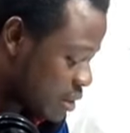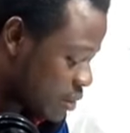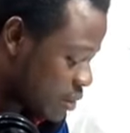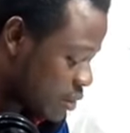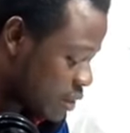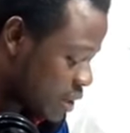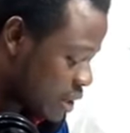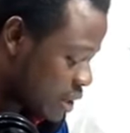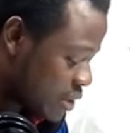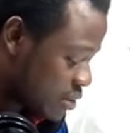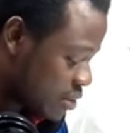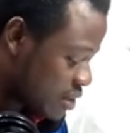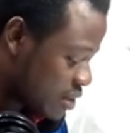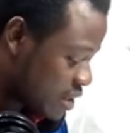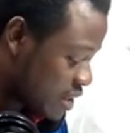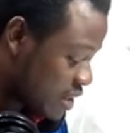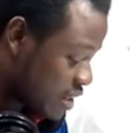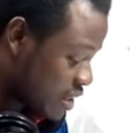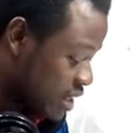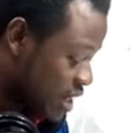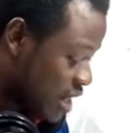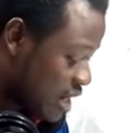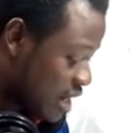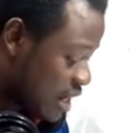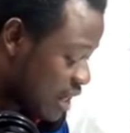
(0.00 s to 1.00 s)
and loyalty.
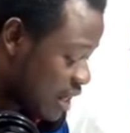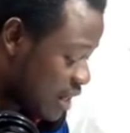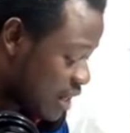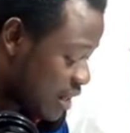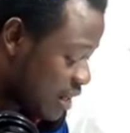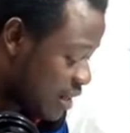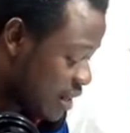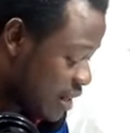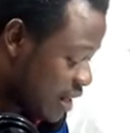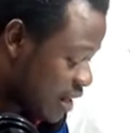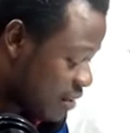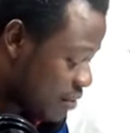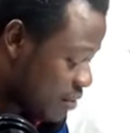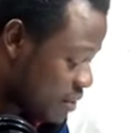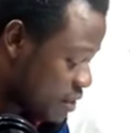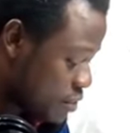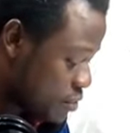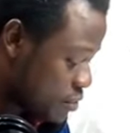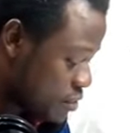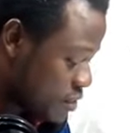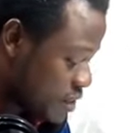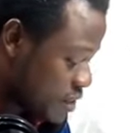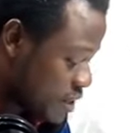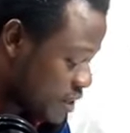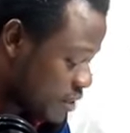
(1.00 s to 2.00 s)
Let the government
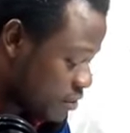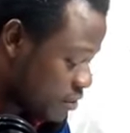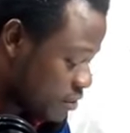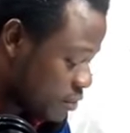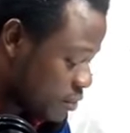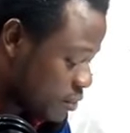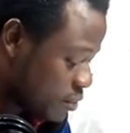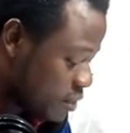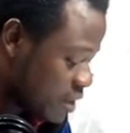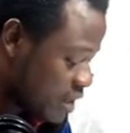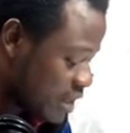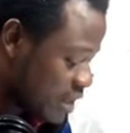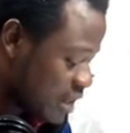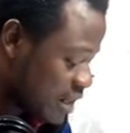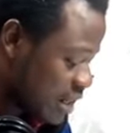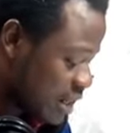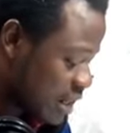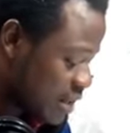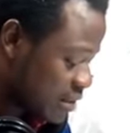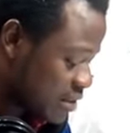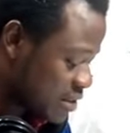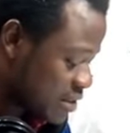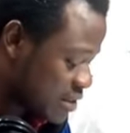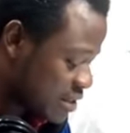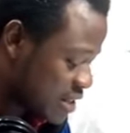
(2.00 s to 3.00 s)
do the needful and
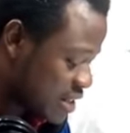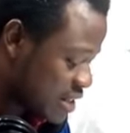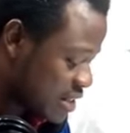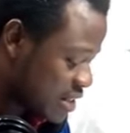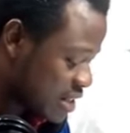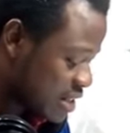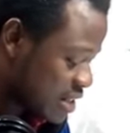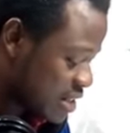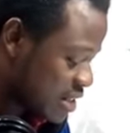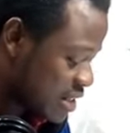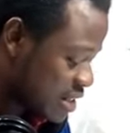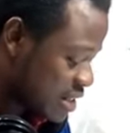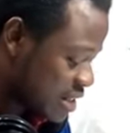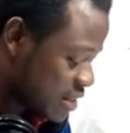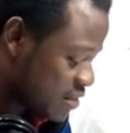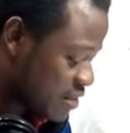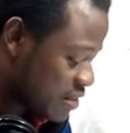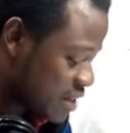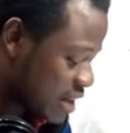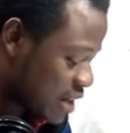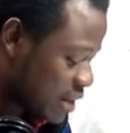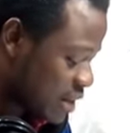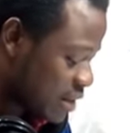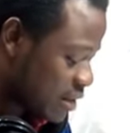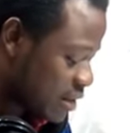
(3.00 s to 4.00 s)
allow the center
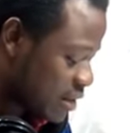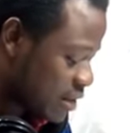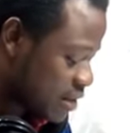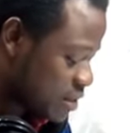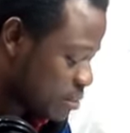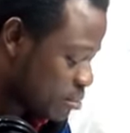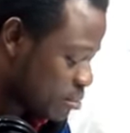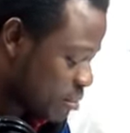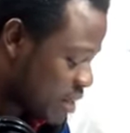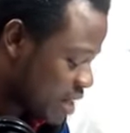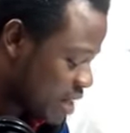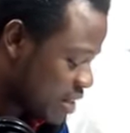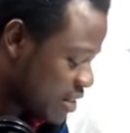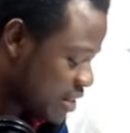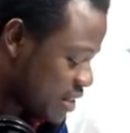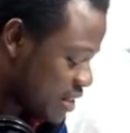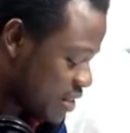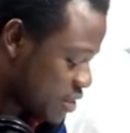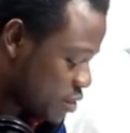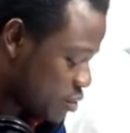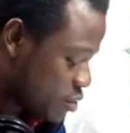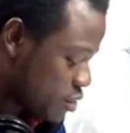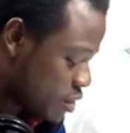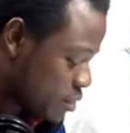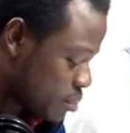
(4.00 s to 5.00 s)
deliver on its
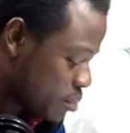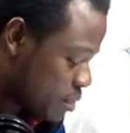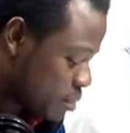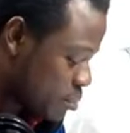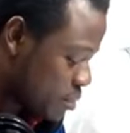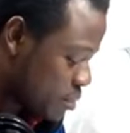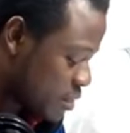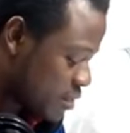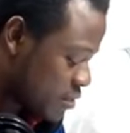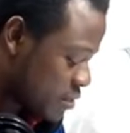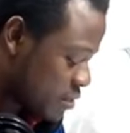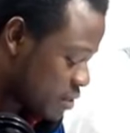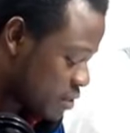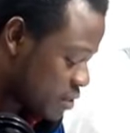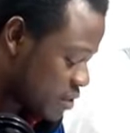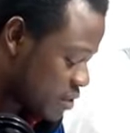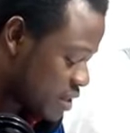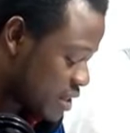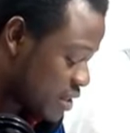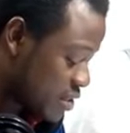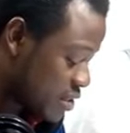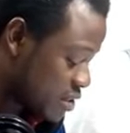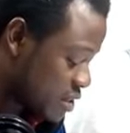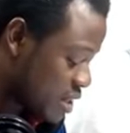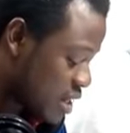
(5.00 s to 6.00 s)
mandate to the people of the
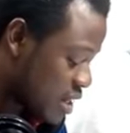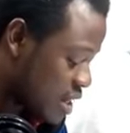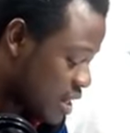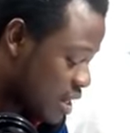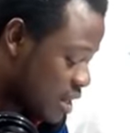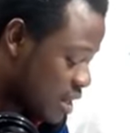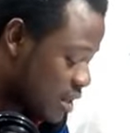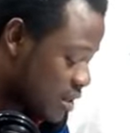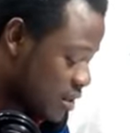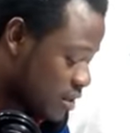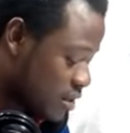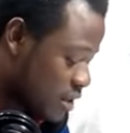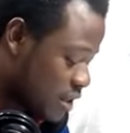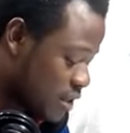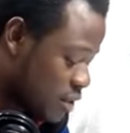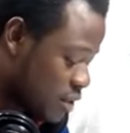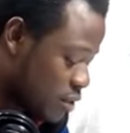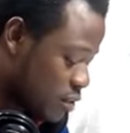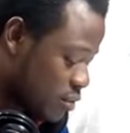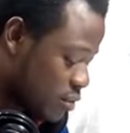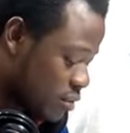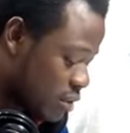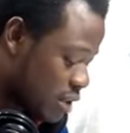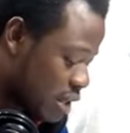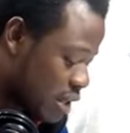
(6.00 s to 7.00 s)
state.
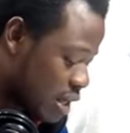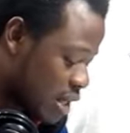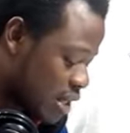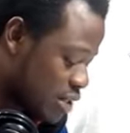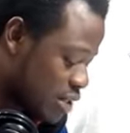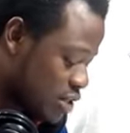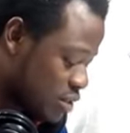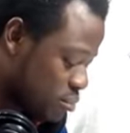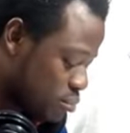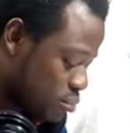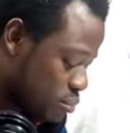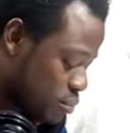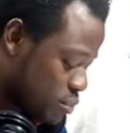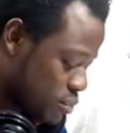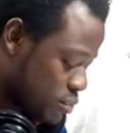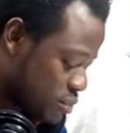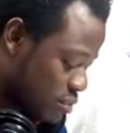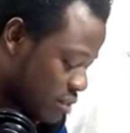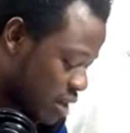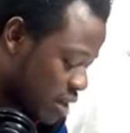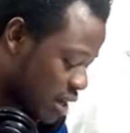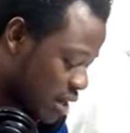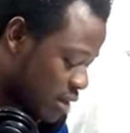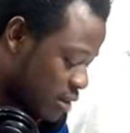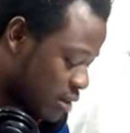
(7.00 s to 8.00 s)
Thank you. Alhaji
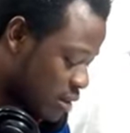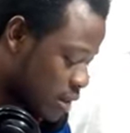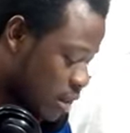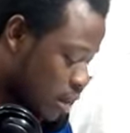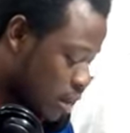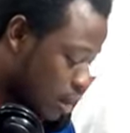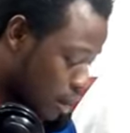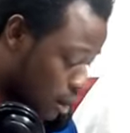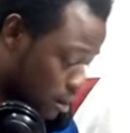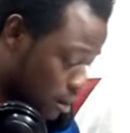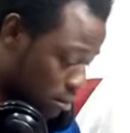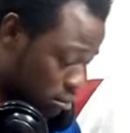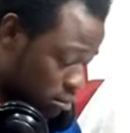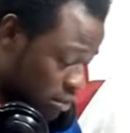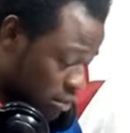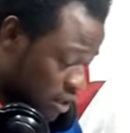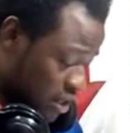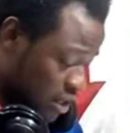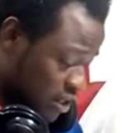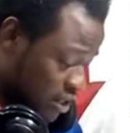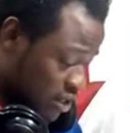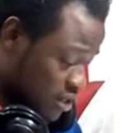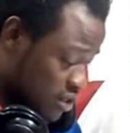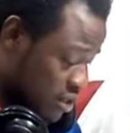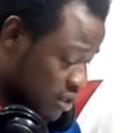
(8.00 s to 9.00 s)
Busura
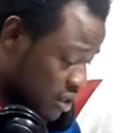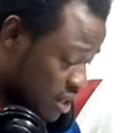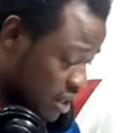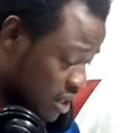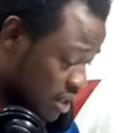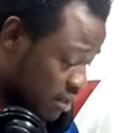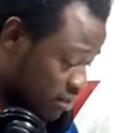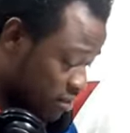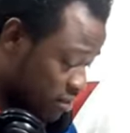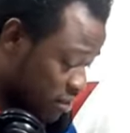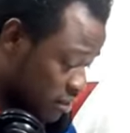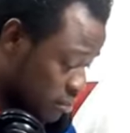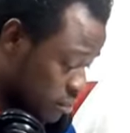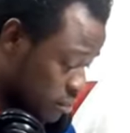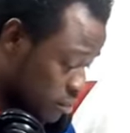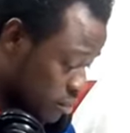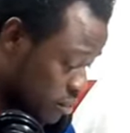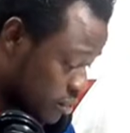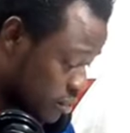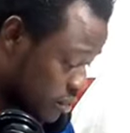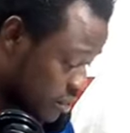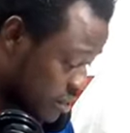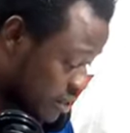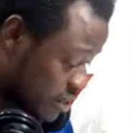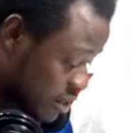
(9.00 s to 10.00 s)
AGA from
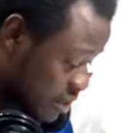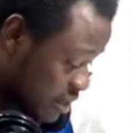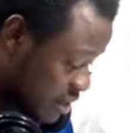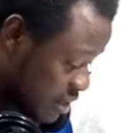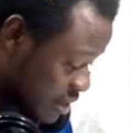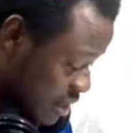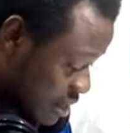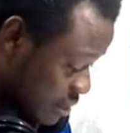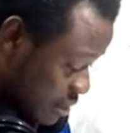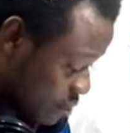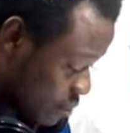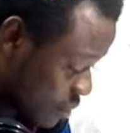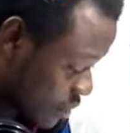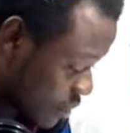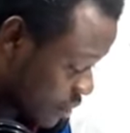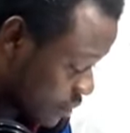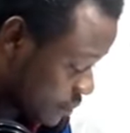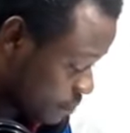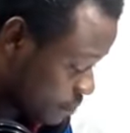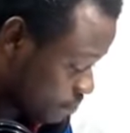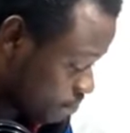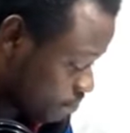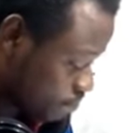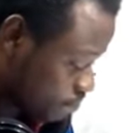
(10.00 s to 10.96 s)
Kuto sent in that one.